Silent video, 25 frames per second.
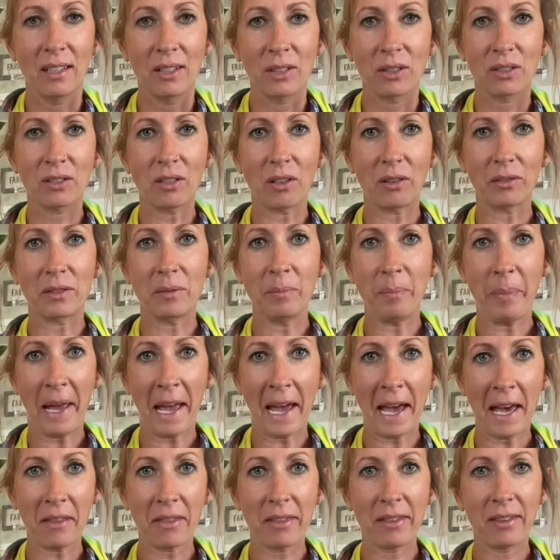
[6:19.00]
salt
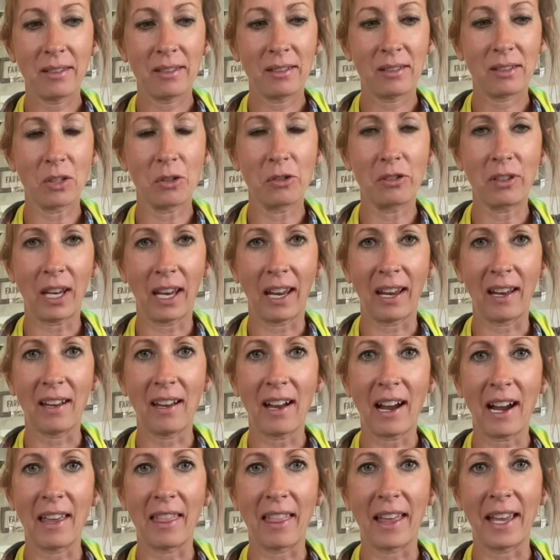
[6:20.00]
bath soaking,
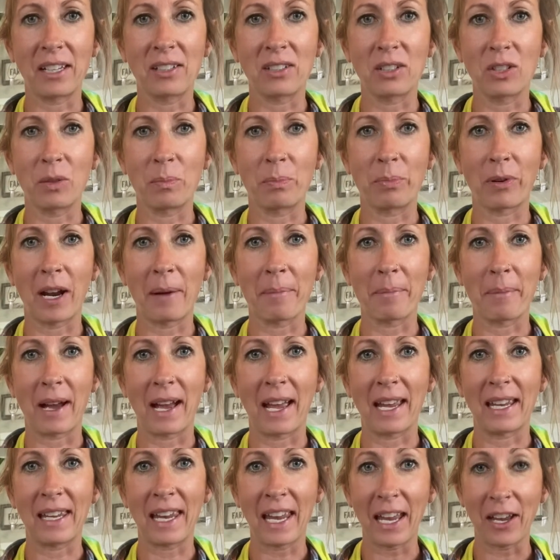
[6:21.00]
I like to prep my
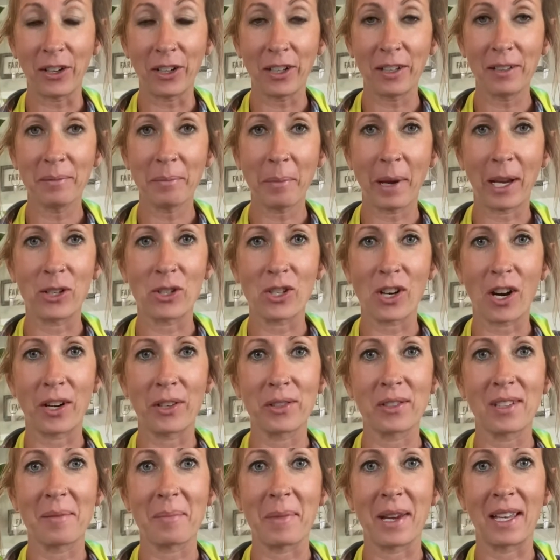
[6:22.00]
canner, my
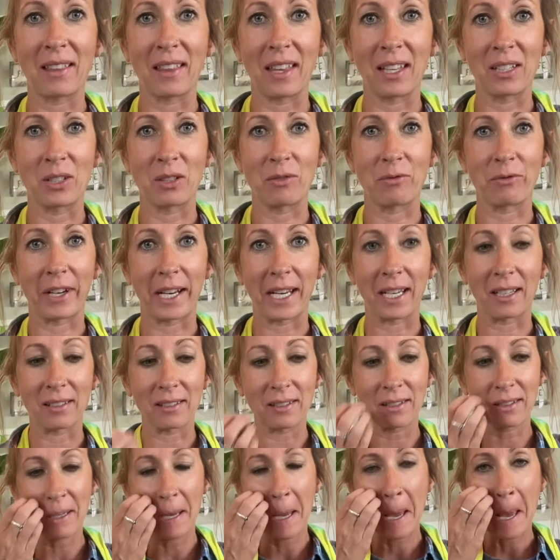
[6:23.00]
jars, and my lids and rings.
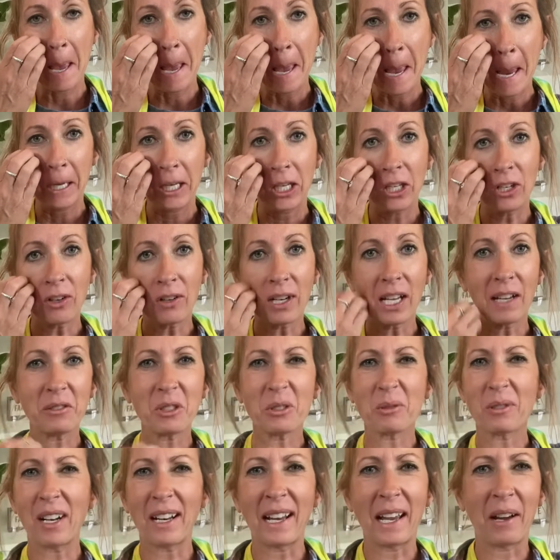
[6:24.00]
You don't have to
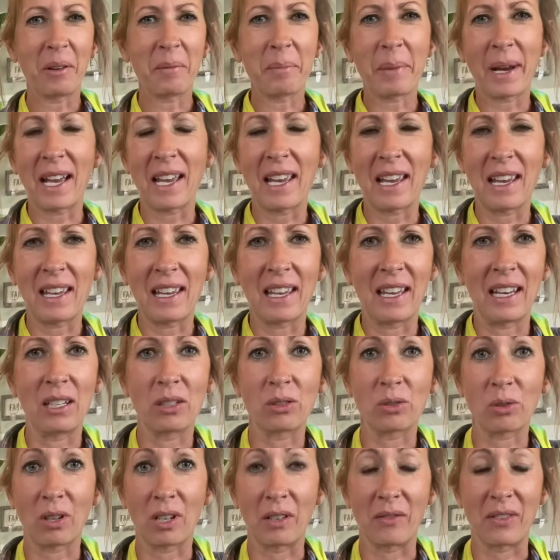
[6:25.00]
run out and buy any
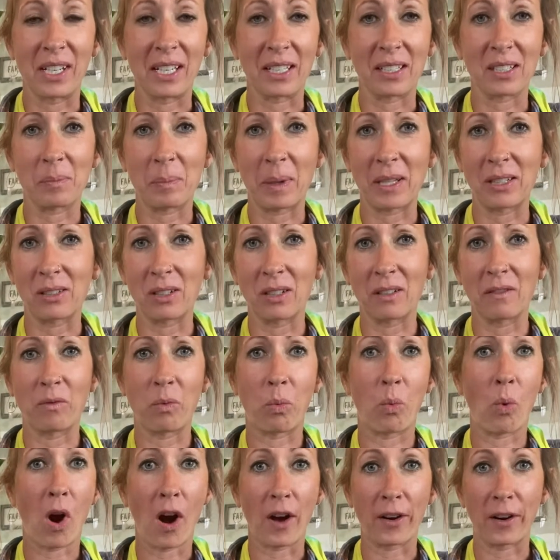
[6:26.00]
sort of an expensive
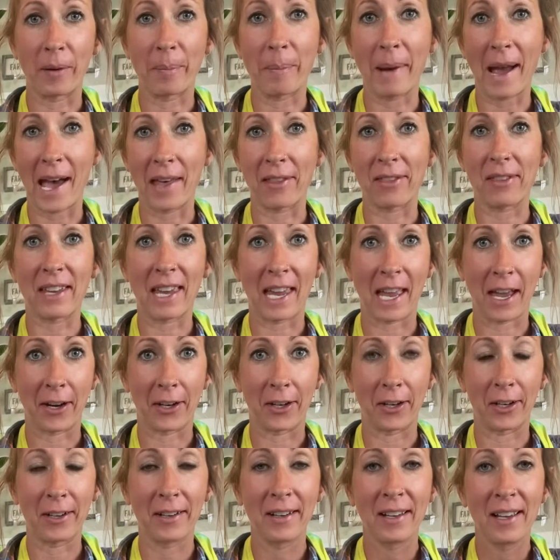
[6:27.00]
water bath
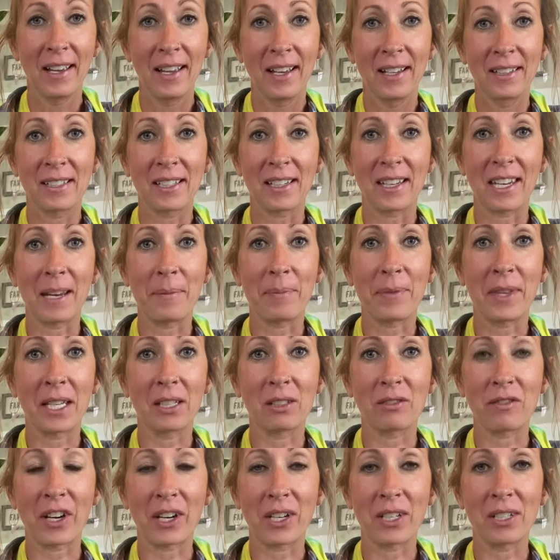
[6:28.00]
canner. To keep things
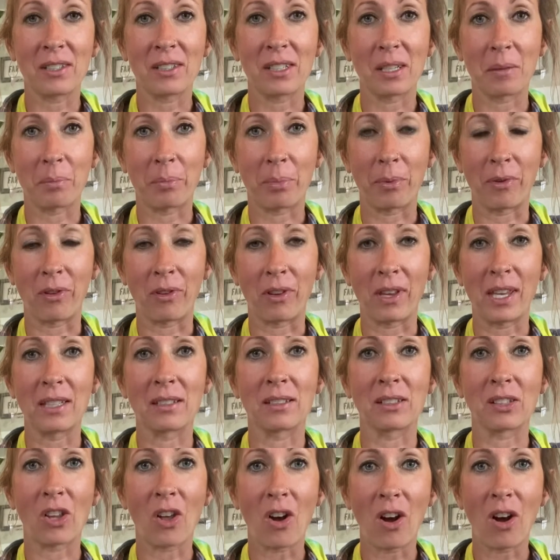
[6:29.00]
very simple, as
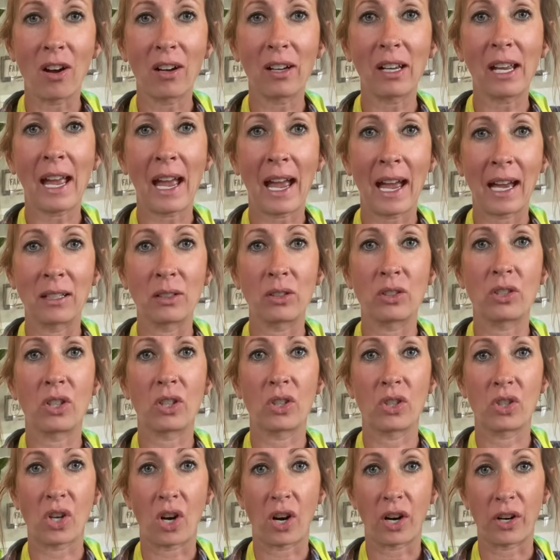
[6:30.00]
long as your
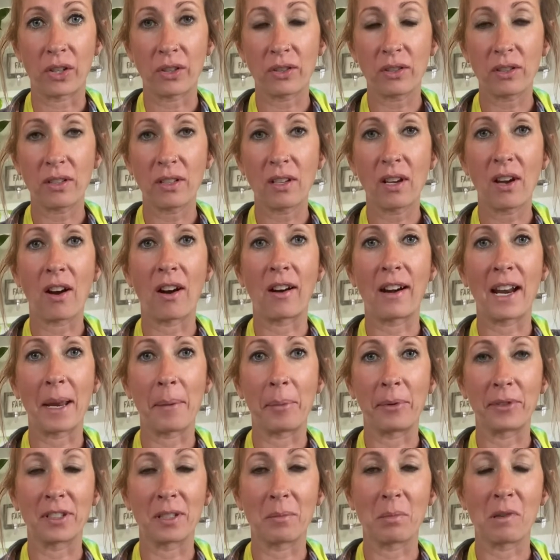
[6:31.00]
jars are
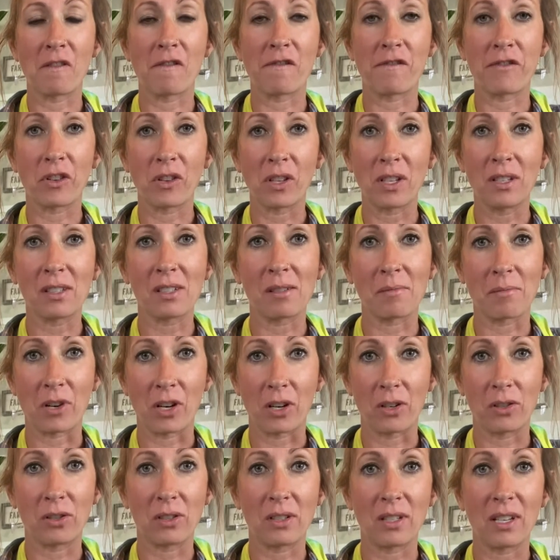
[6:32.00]
able to be fully
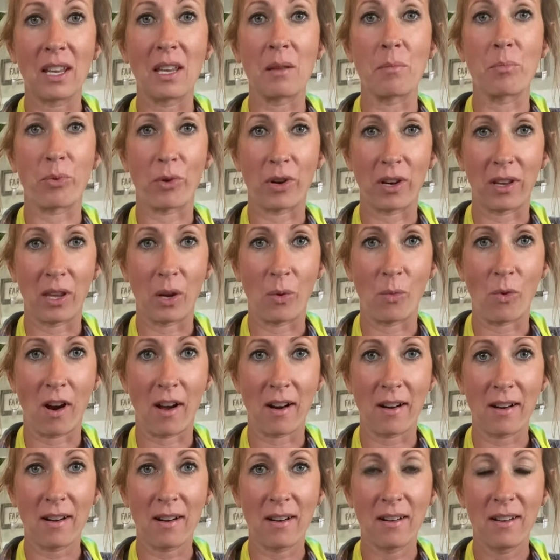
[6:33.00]
submerged in boiling water,